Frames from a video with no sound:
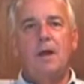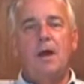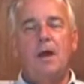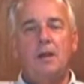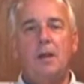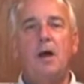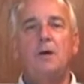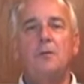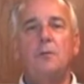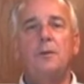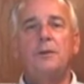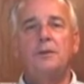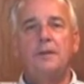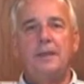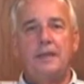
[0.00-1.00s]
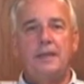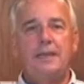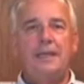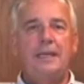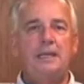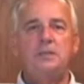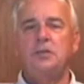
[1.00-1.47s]
Along with the
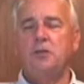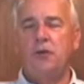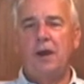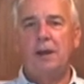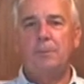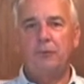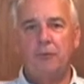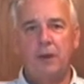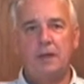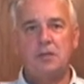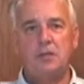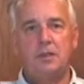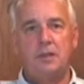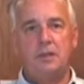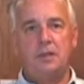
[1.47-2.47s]
easier operation